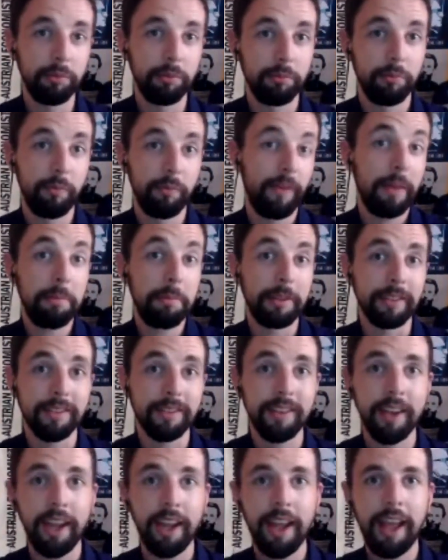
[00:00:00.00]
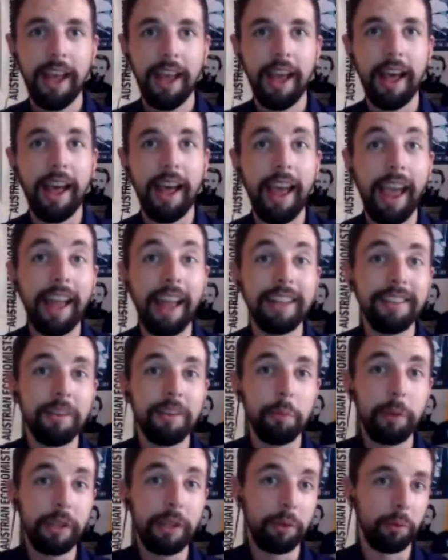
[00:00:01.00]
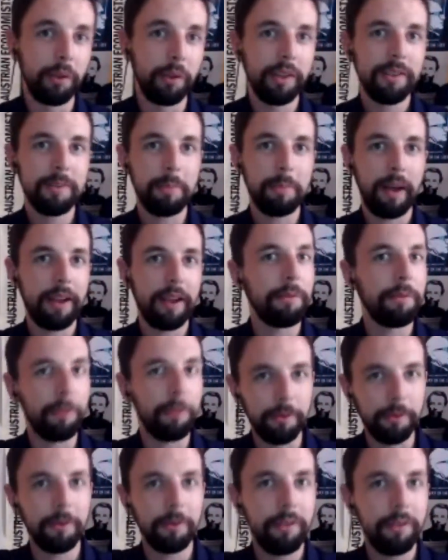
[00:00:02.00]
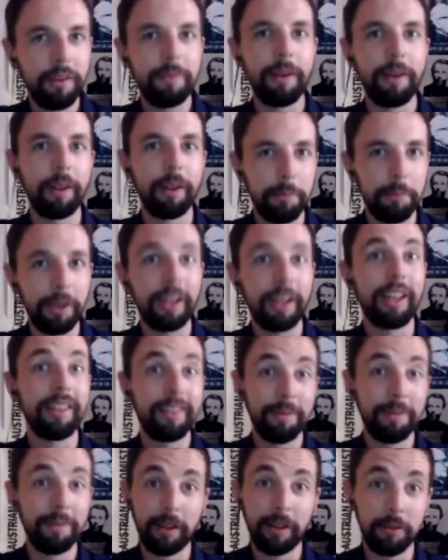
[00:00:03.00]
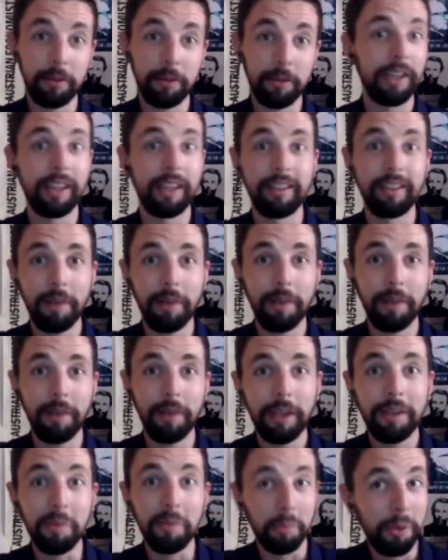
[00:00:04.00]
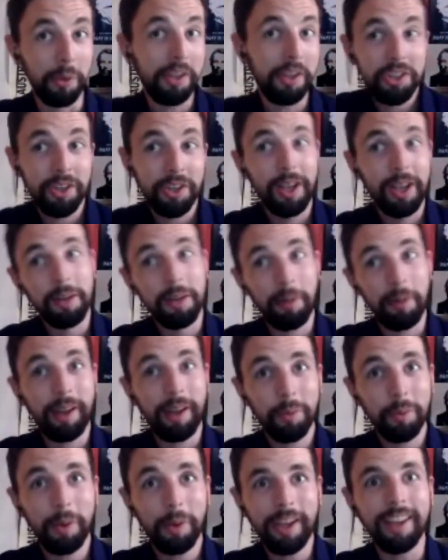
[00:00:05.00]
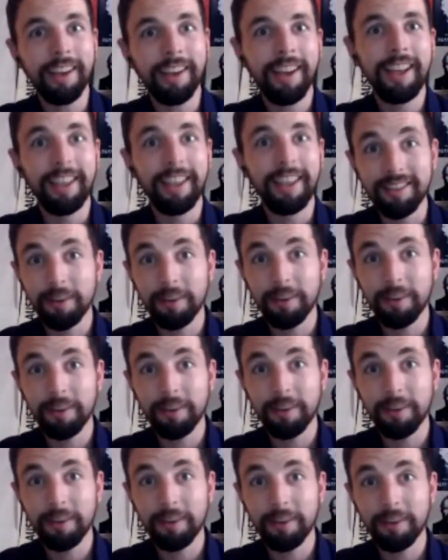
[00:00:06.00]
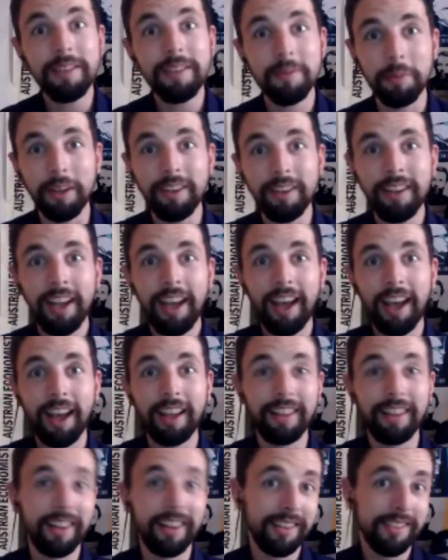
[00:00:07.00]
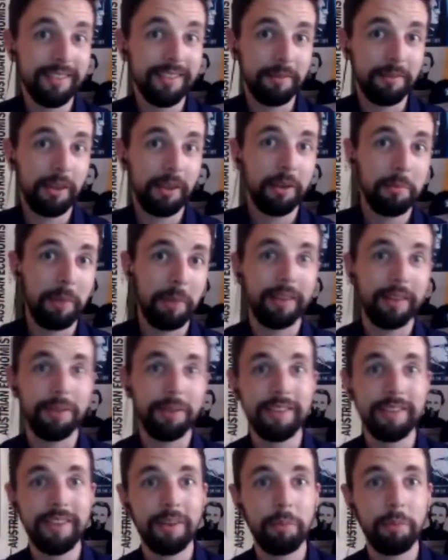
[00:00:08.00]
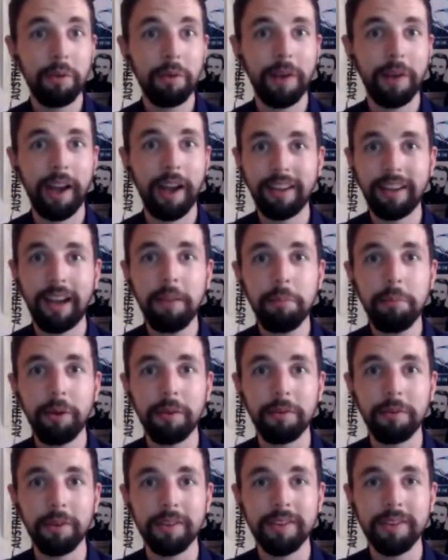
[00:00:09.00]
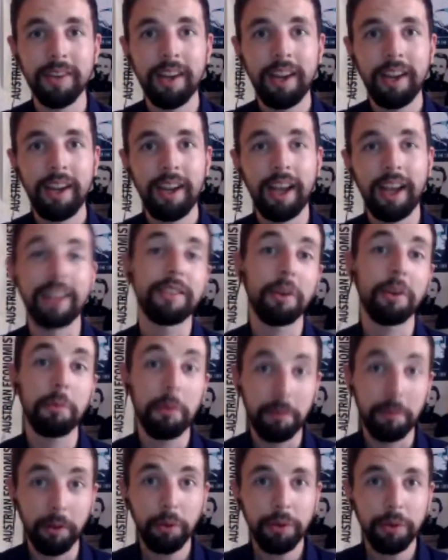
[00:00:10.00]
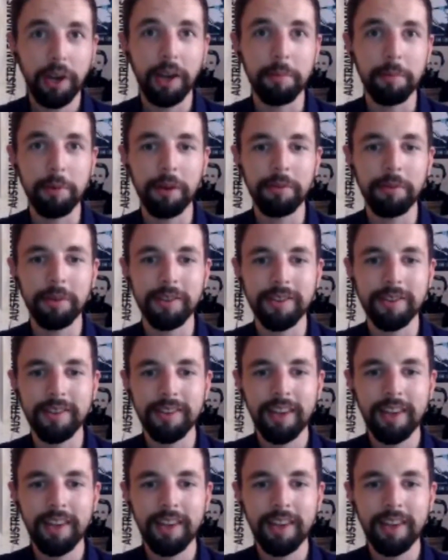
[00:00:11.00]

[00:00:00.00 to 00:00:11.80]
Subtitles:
weapons. And we do this by further developing and developing and developing, which, by the way, is a form of investment, thus manifested with high time preference. With low time preference.